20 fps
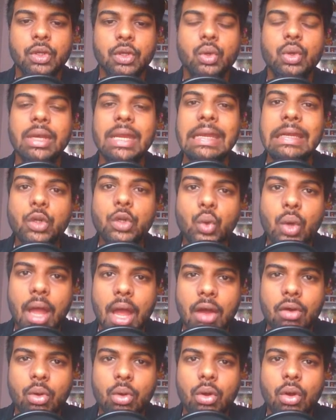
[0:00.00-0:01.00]
you need to
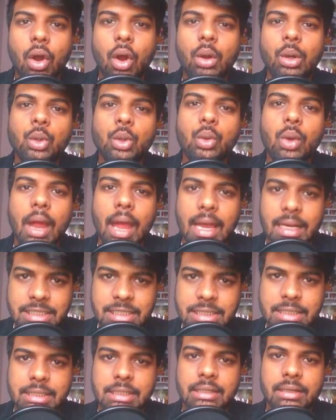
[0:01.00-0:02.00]
have call to
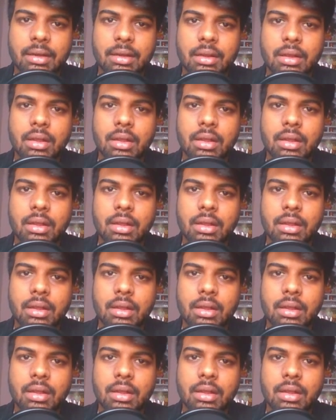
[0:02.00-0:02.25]
action.